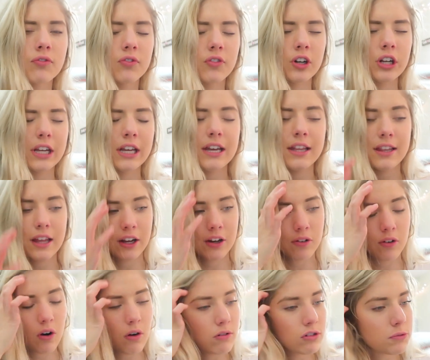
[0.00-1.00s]
freaky and like
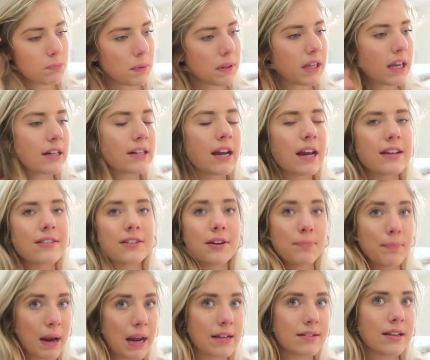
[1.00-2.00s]
gross, but they taste
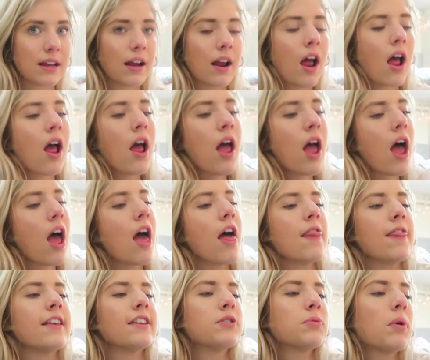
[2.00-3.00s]
amazing.
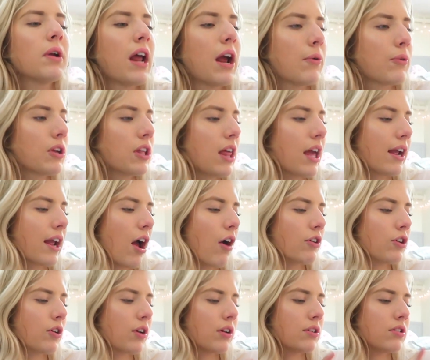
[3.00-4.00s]
This one I really like how
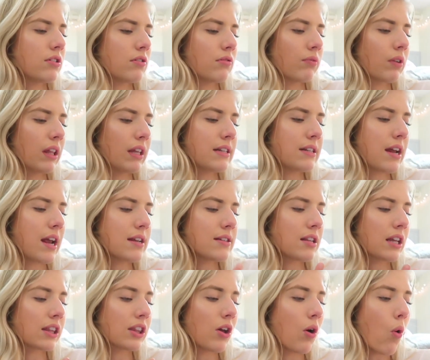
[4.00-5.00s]
you can really
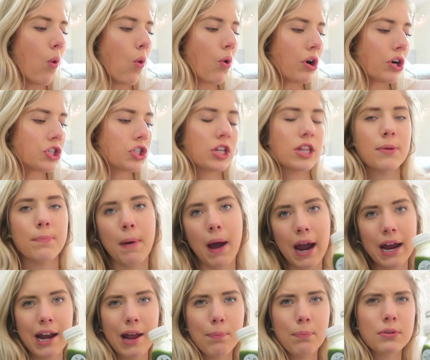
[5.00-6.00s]
taste like the orange and the
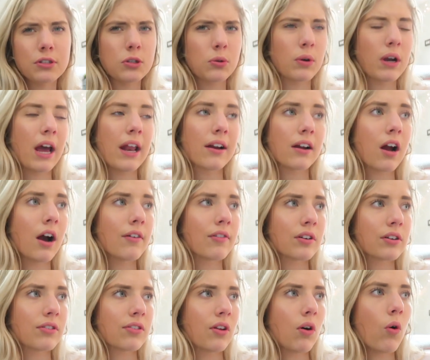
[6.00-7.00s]
pineapple so it kind of
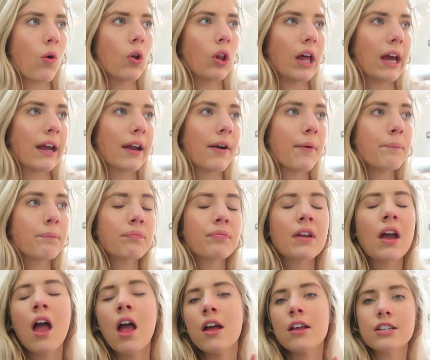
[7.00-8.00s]
covers the whole like
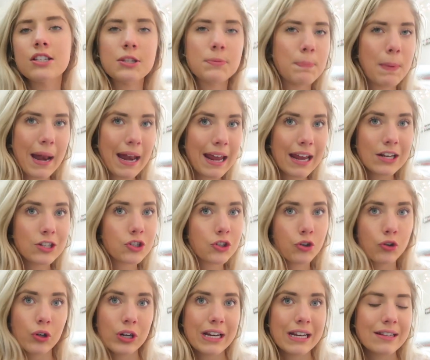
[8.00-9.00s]
spinach
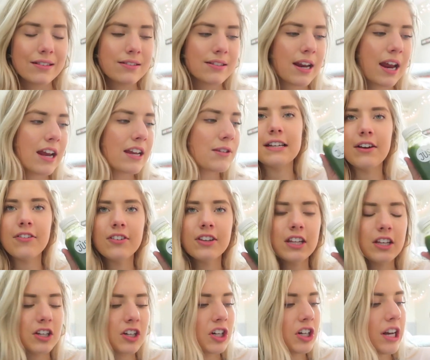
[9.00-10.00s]
greens taste.
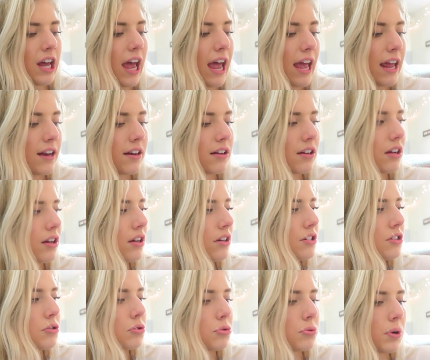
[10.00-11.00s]
Definitely a good end
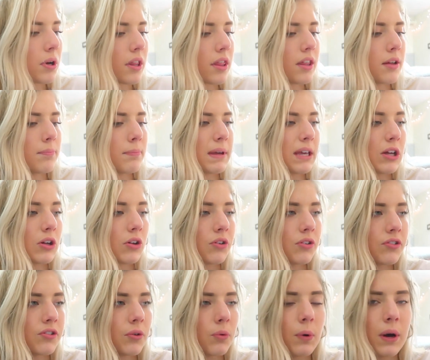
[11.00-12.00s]
to the
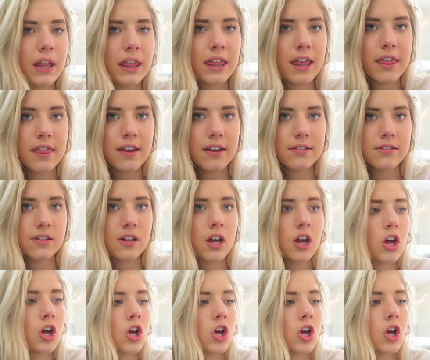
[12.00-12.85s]
meals with this